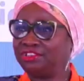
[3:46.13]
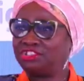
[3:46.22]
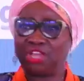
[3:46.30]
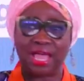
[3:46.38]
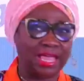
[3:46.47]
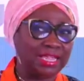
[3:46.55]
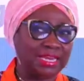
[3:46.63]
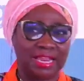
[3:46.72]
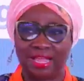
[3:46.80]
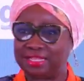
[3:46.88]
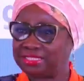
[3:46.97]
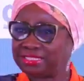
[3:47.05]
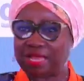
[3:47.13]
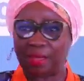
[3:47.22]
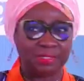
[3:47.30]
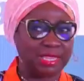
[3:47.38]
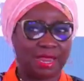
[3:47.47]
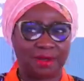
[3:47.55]
China,
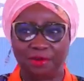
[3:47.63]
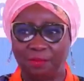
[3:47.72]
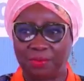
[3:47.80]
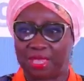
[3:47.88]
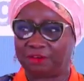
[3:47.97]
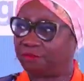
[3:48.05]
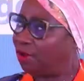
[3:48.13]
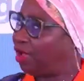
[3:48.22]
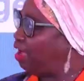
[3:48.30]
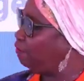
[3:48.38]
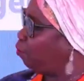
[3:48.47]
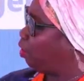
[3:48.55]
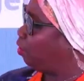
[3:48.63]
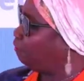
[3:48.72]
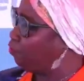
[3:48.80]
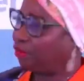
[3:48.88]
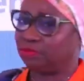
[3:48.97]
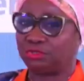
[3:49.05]
Saudi Arabia, and for every one of
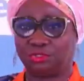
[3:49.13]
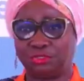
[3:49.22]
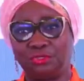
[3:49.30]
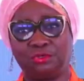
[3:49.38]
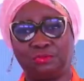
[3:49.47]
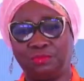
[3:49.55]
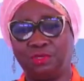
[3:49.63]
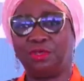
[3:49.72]
you on the Zoom,